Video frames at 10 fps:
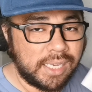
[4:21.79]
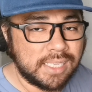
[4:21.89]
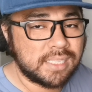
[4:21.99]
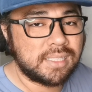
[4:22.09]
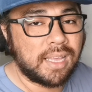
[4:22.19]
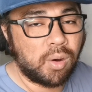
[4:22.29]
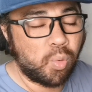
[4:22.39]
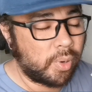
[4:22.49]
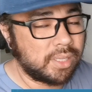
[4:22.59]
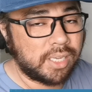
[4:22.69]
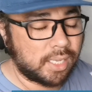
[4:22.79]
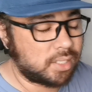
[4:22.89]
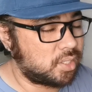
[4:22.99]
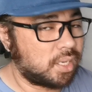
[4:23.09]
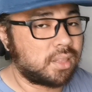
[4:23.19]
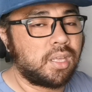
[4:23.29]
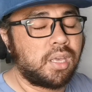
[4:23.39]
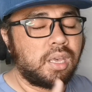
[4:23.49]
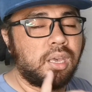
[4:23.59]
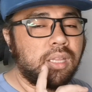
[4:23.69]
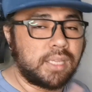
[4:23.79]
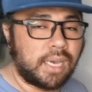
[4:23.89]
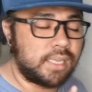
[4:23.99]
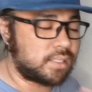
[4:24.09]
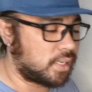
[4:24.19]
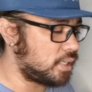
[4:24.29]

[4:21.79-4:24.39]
is the Juan Gadget. Nice